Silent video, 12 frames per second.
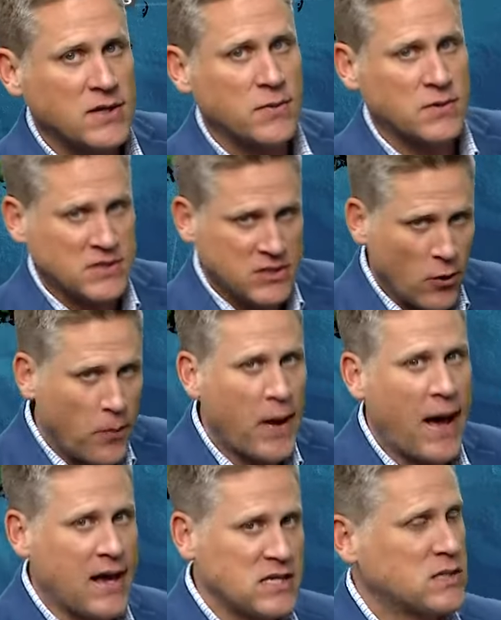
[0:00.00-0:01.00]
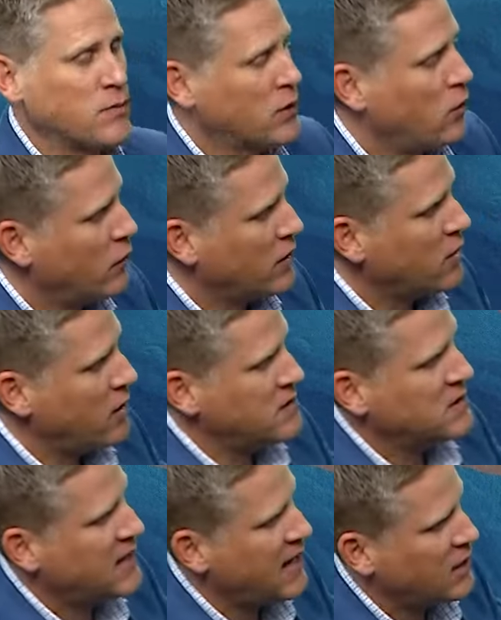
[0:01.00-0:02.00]
still possibly holding on
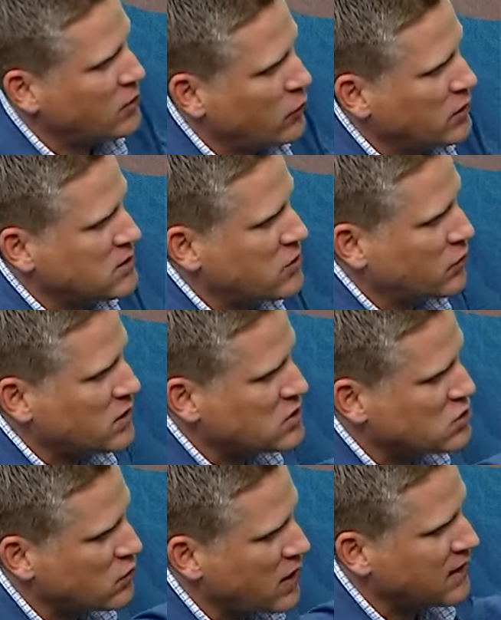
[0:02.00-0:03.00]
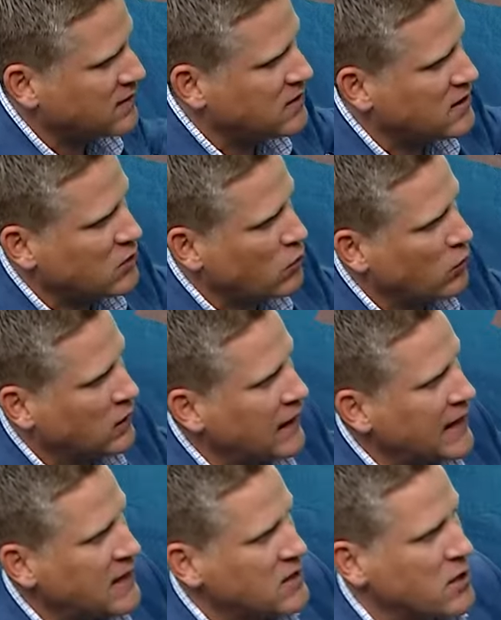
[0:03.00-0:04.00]
to Category 3 strength near
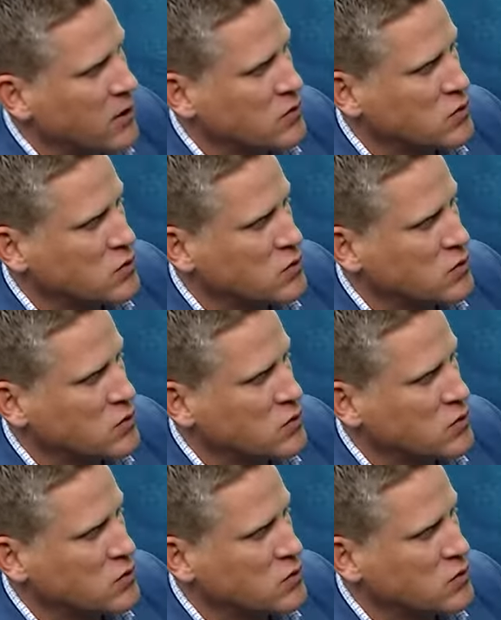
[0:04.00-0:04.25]
Orlando.